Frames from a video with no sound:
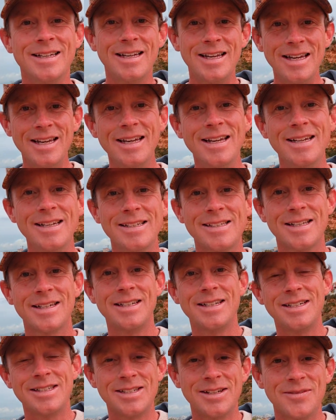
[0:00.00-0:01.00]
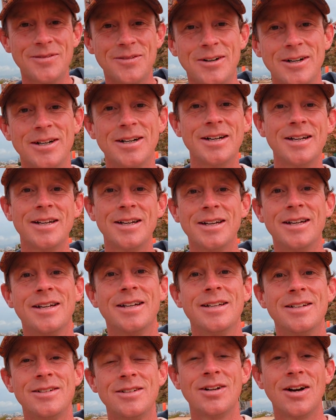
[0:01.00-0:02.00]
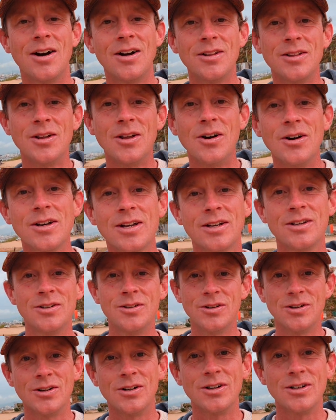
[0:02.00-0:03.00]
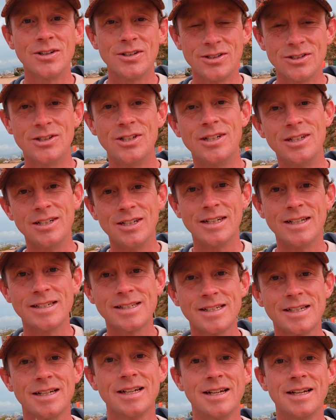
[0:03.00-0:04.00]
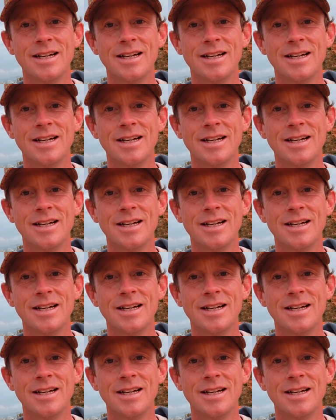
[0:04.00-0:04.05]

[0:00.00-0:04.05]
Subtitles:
keys and these different to unlocking your genius,